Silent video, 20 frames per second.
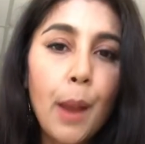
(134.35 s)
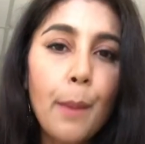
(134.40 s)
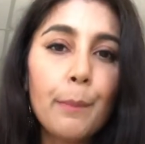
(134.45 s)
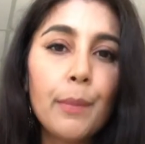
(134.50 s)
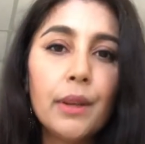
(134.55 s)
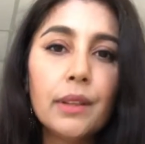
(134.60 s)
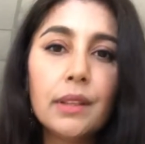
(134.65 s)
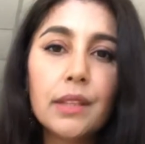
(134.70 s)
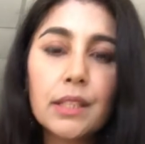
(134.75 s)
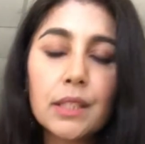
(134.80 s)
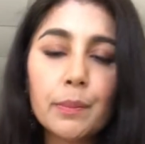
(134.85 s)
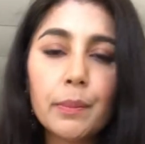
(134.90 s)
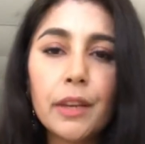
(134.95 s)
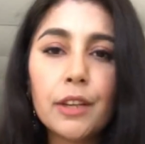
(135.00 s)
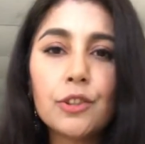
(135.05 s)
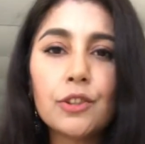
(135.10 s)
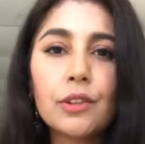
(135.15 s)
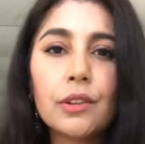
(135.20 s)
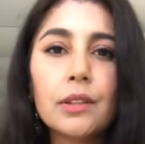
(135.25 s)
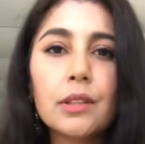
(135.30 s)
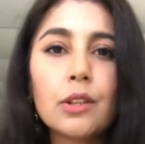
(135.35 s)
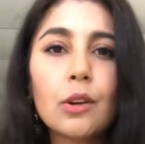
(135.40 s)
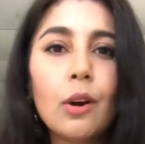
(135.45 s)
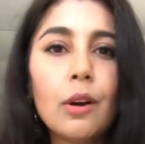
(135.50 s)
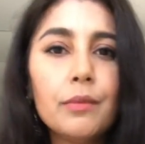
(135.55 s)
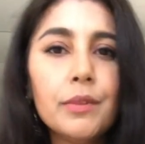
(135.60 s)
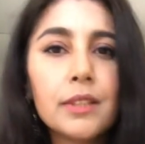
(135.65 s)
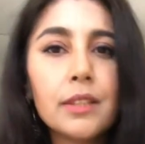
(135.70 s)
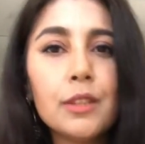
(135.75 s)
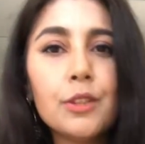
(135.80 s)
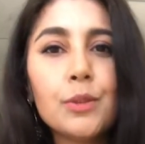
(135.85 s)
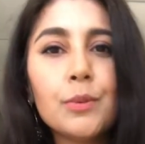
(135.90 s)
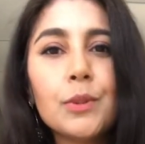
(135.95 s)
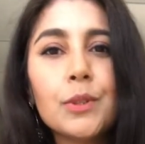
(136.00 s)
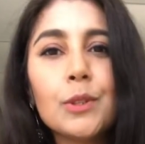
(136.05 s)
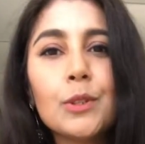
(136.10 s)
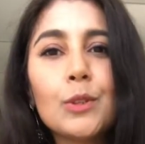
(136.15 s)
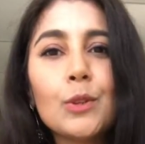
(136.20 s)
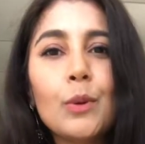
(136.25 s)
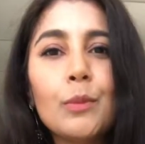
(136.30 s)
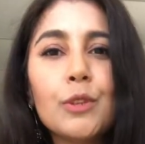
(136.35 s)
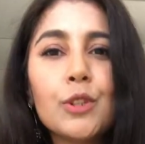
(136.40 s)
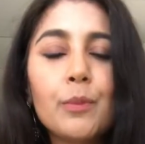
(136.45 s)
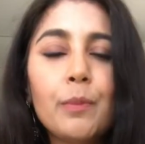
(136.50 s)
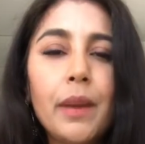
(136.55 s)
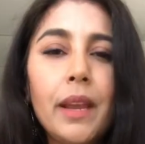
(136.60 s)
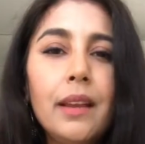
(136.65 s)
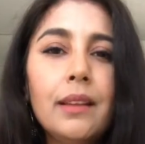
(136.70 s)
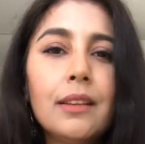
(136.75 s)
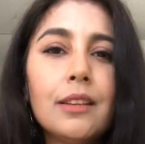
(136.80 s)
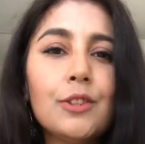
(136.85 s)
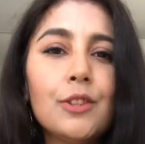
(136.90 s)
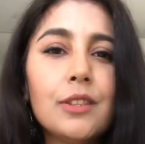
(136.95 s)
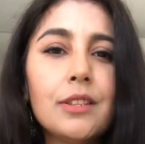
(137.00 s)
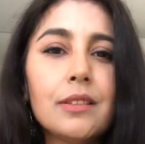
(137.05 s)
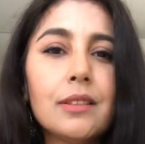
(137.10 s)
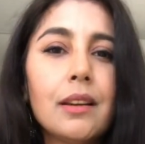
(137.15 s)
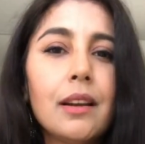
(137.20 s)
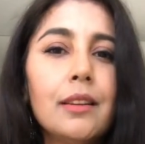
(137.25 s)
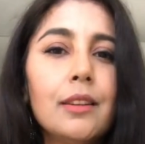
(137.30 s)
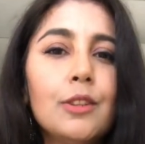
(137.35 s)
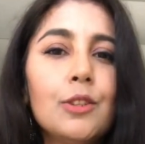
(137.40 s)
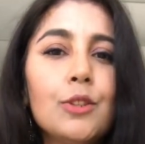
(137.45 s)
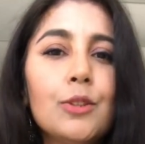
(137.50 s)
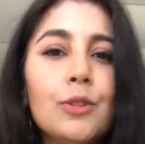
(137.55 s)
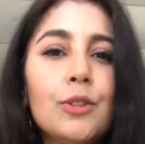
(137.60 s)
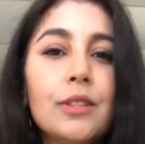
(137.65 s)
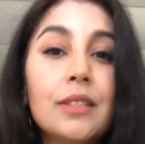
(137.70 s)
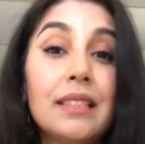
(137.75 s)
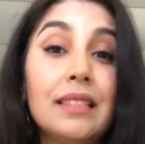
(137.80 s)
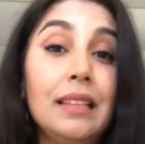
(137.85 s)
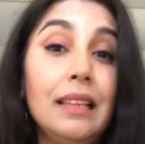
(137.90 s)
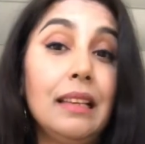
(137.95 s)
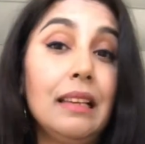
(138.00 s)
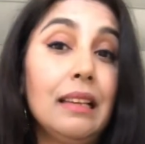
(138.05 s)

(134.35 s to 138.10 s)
But this patient, obviously she was in so much pain that she decided to just